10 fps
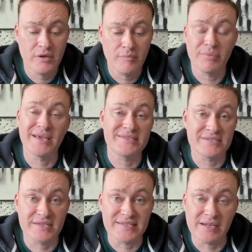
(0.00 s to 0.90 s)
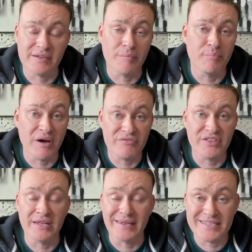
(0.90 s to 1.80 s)
places are selling above
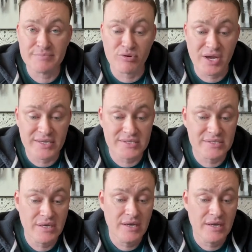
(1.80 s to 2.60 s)
the list price.